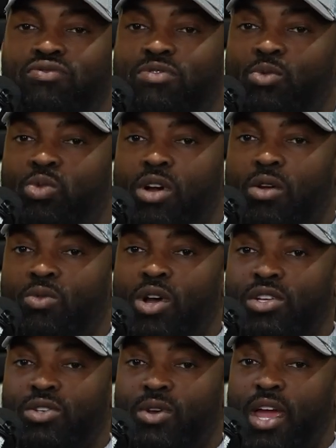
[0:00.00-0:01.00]
What
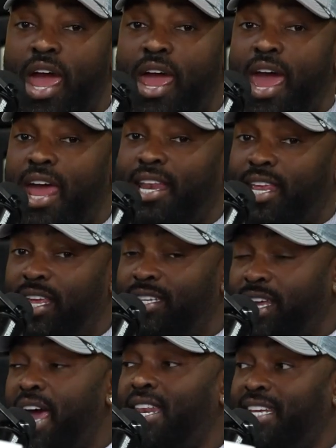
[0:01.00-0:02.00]
Russell at
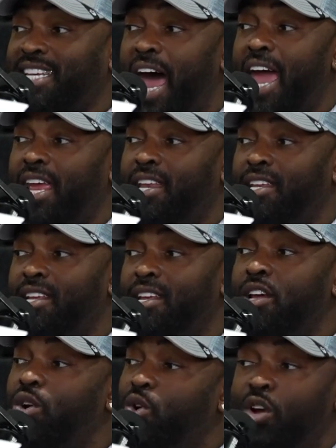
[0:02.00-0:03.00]
his height,
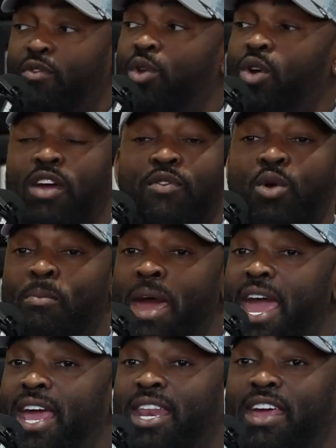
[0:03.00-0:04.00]
or if
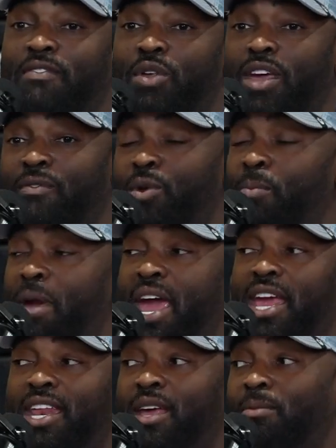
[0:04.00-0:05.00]
you
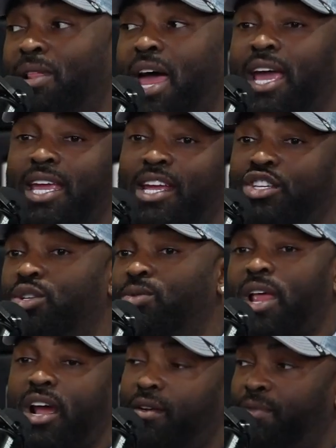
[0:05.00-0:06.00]
made him like into
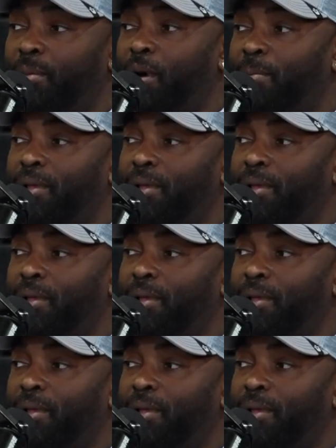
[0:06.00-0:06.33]
like a football player? He would have to play